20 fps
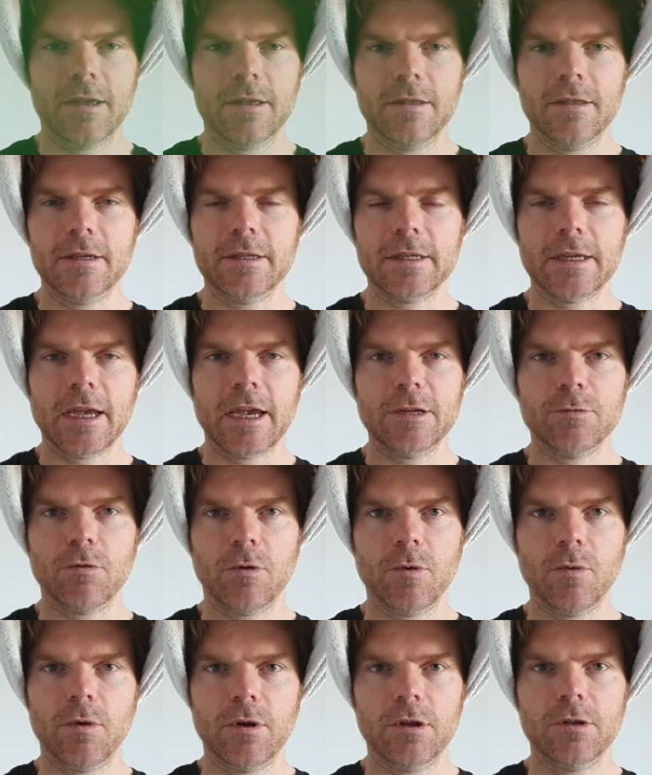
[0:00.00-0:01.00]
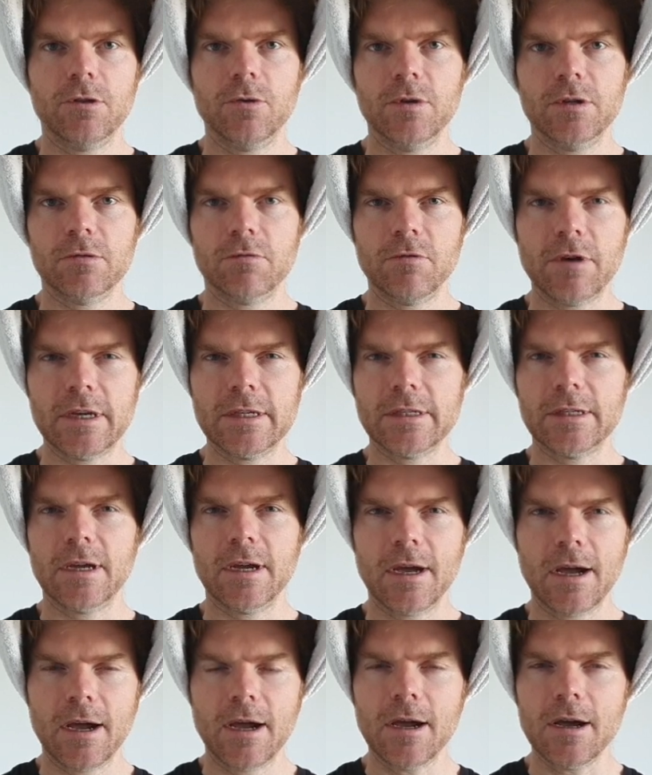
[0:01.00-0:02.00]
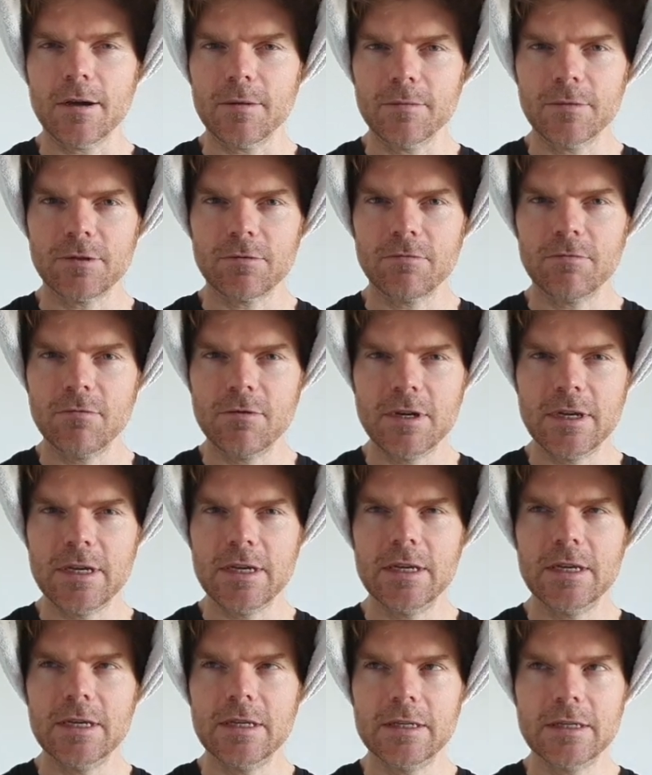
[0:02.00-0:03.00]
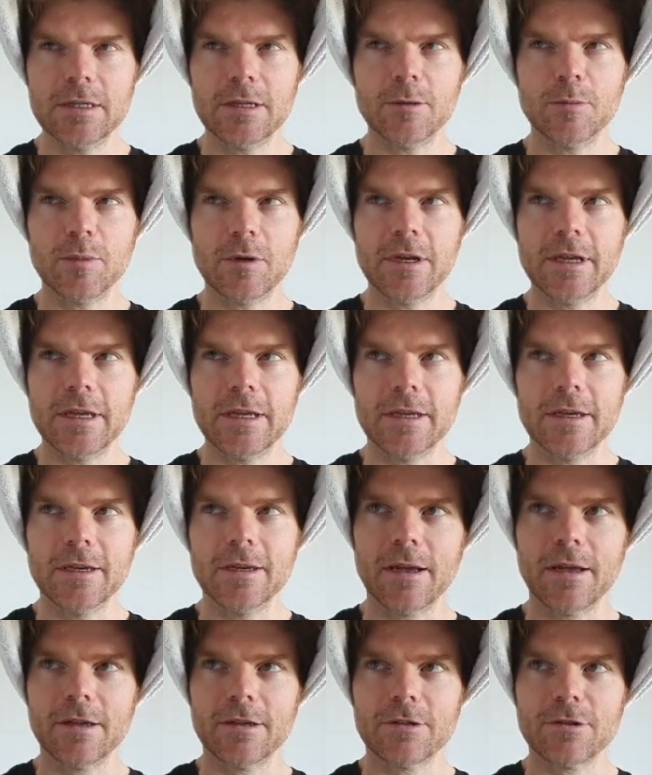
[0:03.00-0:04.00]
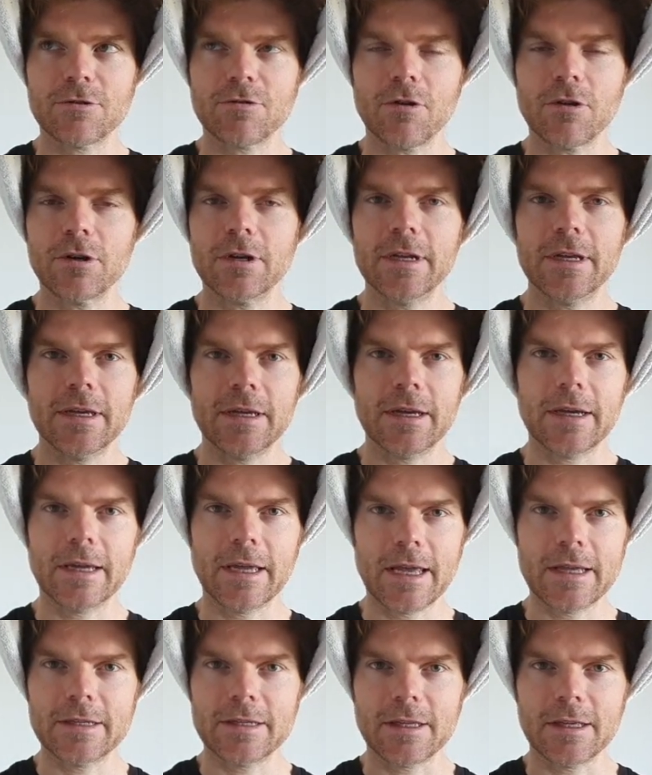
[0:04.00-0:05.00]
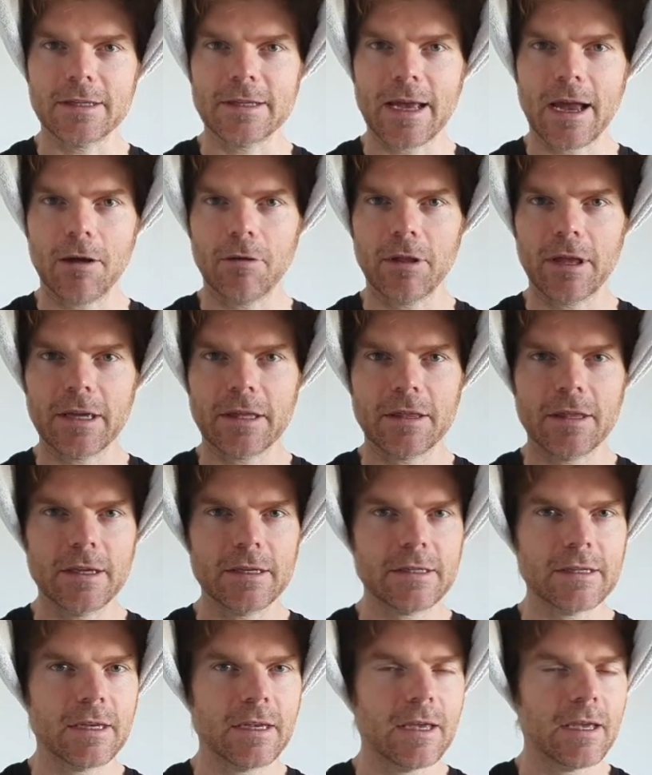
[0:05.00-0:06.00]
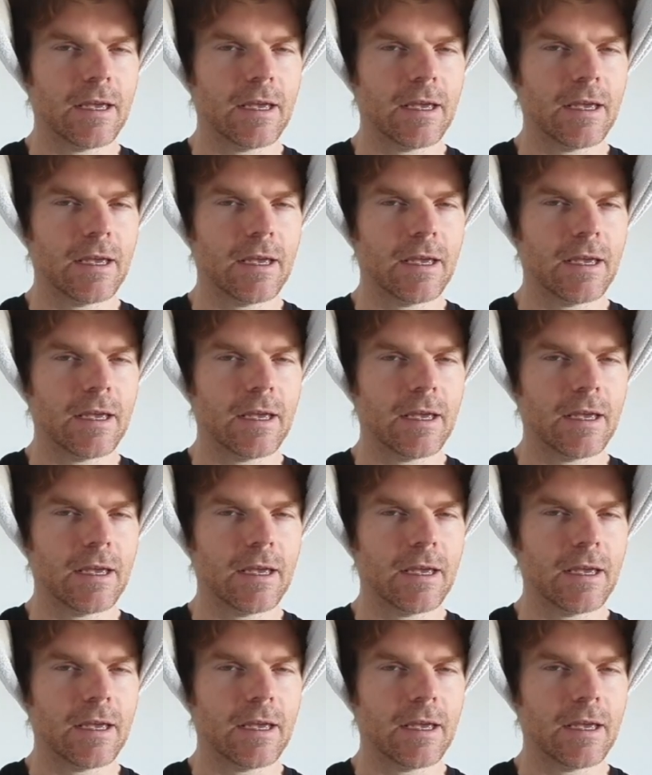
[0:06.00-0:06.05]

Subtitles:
this case, what we want to do is rest our arms reasonably strongly against the towel like this,